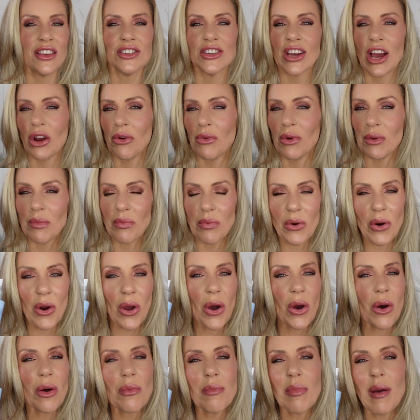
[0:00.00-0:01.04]
Jacqueline
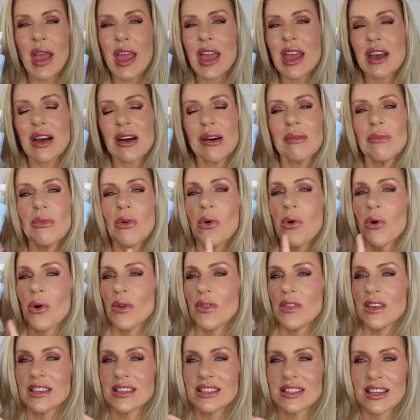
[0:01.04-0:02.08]
Pro BAM or
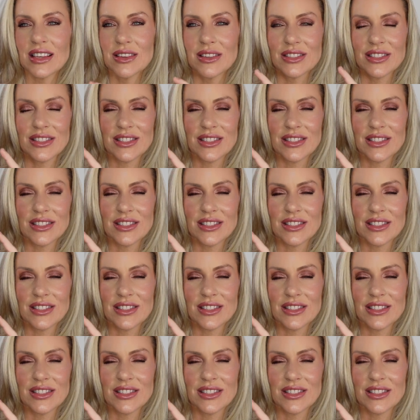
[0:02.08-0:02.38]
this